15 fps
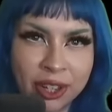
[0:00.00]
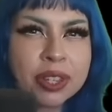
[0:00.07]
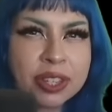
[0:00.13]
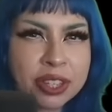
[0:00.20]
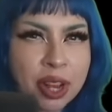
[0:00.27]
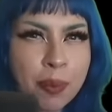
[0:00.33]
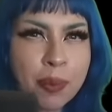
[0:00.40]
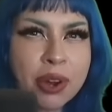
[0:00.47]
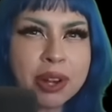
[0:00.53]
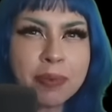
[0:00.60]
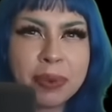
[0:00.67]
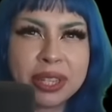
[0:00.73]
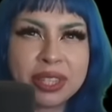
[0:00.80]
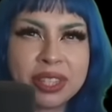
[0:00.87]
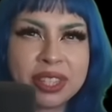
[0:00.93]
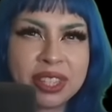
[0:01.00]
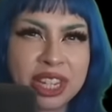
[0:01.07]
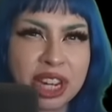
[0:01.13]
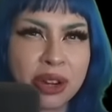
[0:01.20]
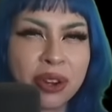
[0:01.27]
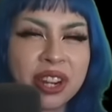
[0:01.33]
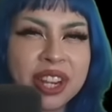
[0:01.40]
someone
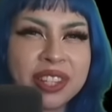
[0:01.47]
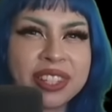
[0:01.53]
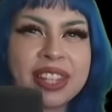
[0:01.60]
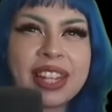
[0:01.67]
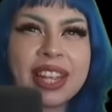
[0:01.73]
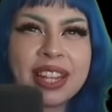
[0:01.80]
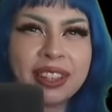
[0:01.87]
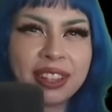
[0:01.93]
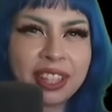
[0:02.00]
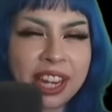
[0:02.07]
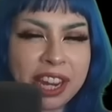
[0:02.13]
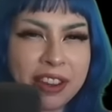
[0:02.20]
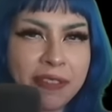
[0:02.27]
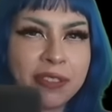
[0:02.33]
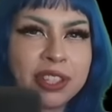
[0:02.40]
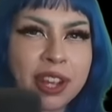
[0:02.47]
mysteriously leaves